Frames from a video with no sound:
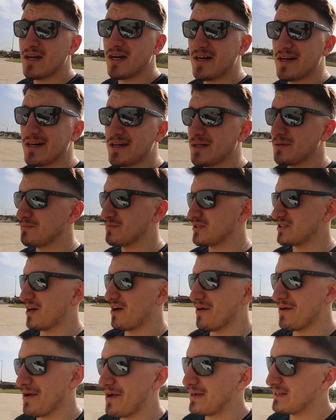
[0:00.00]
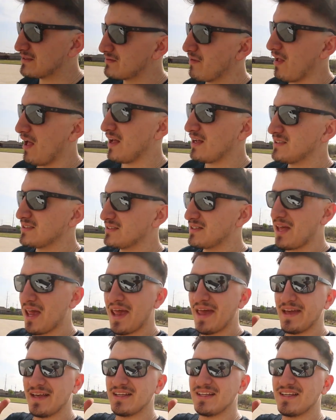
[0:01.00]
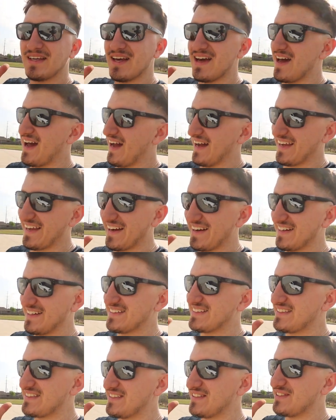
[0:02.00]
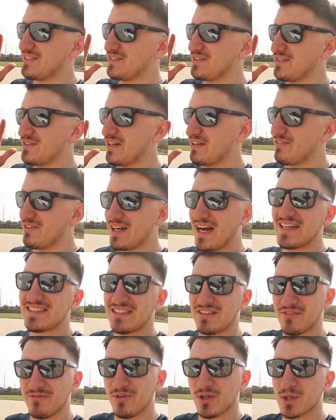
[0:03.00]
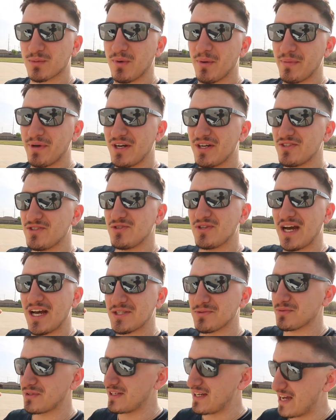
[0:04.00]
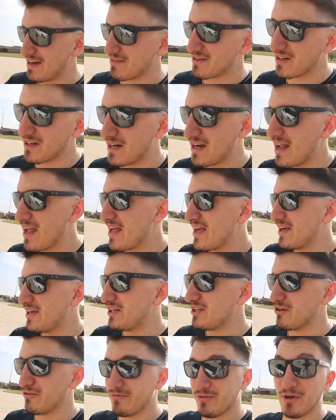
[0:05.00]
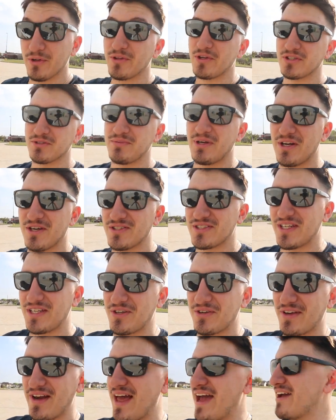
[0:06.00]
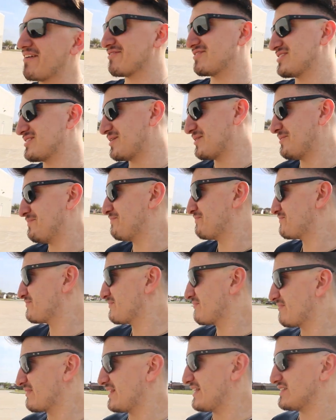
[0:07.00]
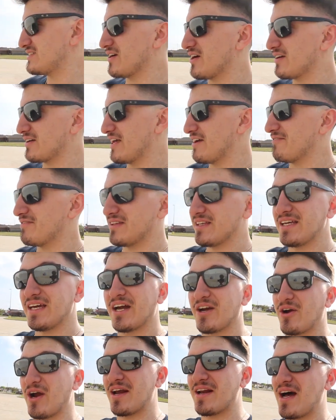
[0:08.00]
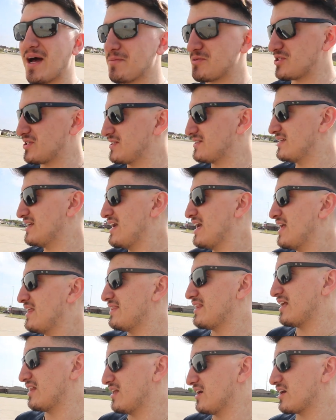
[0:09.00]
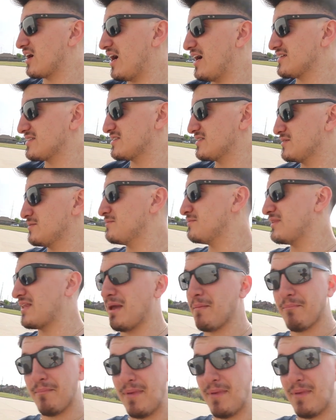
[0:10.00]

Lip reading: So I guarantee you, if you guys have the foldable mirrors, you guys will never, you know, fold those mirrors in your life. So these are definitely a great option. They look awesome. They